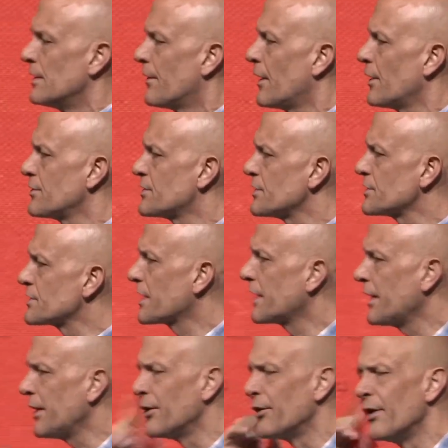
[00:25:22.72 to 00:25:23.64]
They're just
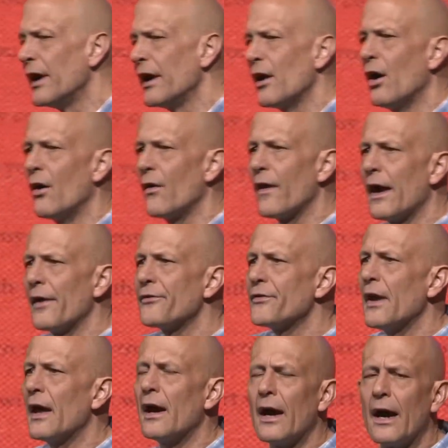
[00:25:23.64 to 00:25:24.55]
hearing, oh,
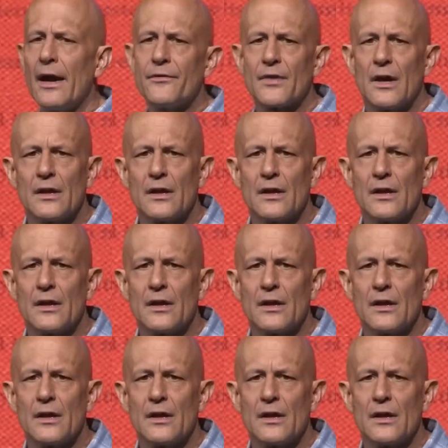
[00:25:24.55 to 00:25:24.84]
that's nice.